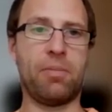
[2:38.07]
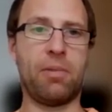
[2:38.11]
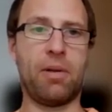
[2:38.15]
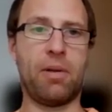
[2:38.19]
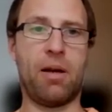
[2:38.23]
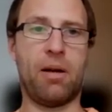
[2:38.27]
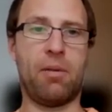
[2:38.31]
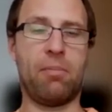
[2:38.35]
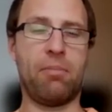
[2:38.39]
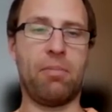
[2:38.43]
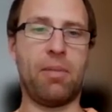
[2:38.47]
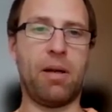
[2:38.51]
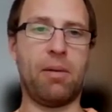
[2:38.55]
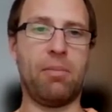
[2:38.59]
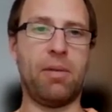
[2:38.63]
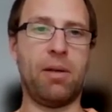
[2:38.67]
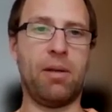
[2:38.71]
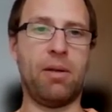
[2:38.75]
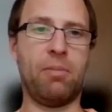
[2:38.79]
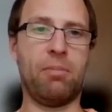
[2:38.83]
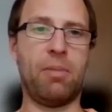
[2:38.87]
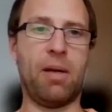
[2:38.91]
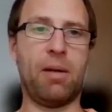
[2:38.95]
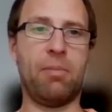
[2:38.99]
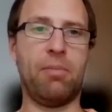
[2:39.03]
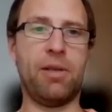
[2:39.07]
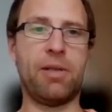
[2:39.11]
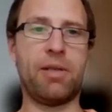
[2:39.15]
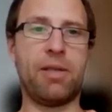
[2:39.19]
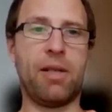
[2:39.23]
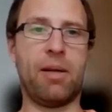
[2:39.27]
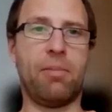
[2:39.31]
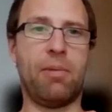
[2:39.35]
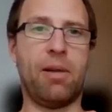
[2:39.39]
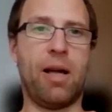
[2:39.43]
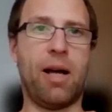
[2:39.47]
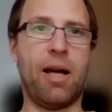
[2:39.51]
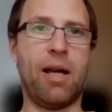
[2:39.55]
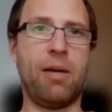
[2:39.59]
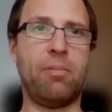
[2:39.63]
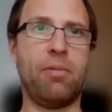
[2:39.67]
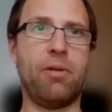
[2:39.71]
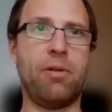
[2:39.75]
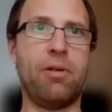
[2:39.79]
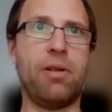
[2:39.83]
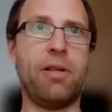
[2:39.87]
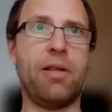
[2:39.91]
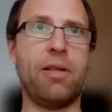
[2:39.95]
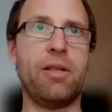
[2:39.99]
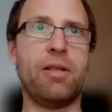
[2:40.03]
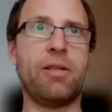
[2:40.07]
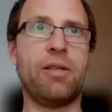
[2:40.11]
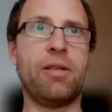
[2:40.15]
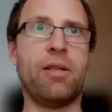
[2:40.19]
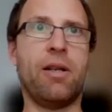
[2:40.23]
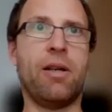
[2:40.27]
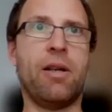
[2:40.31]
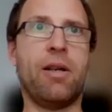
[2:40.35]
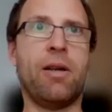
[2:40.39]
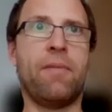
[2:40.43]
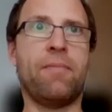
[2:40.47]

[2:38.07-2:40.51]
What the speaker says: maybe some libraries.